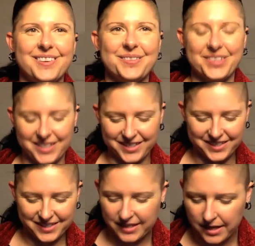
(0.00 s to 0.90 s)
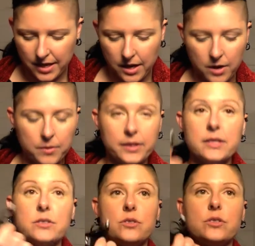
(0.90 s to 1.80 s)
where it belongs. Oh, and
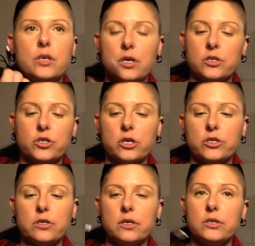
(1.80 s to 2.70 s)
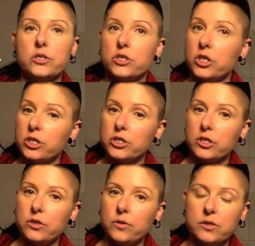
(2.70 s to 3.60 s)
this is the charger. It just charges
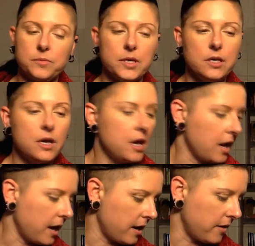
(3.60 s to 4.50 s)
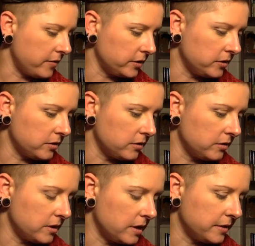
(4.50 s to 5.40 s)
on USB. I have a
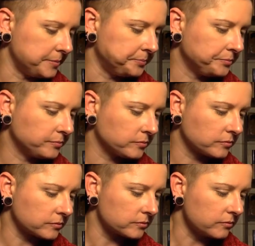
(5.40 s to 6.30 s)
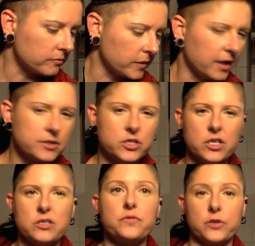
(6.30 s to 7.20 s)
little. Um, it's
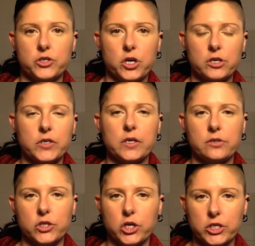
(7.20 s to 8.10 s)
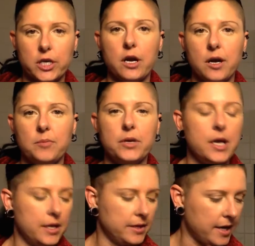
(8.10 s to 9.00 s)
just for charging charging hub
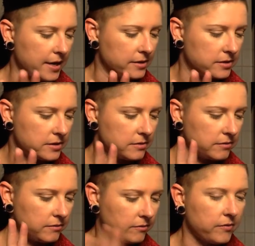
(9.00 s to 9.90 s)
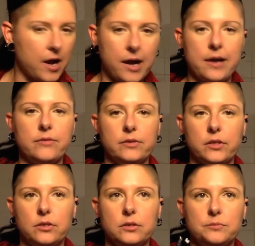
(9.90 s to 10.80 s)
that has five
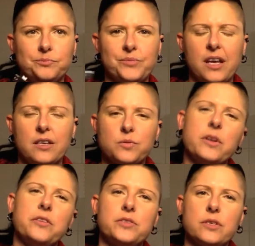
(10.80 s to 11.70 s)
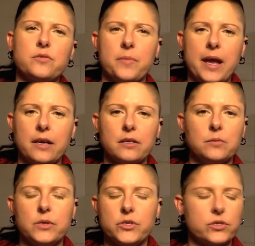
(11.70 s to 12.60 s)
little. It's one of those things from Anker,
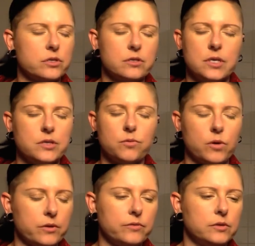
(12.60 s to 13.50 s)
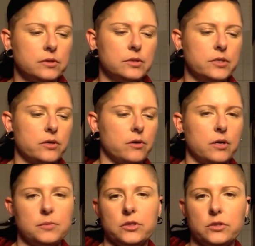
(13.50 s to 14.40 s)
which it's wonderful. It's
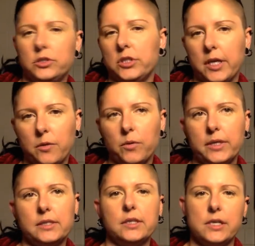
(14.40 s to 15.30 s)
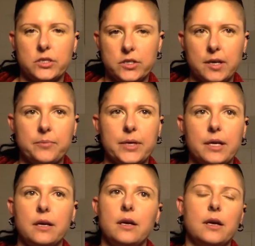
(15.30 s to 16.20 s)
incredible. You should get one. It's cheap.
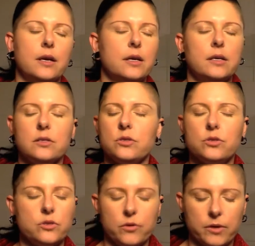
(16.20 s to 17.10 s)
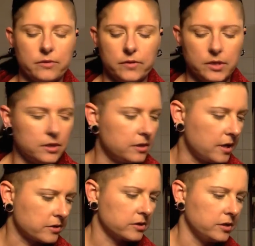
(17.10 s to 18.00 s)
So convenient.
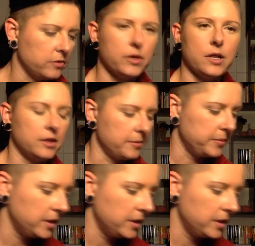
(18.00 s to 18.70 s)
Actually, you know what? Let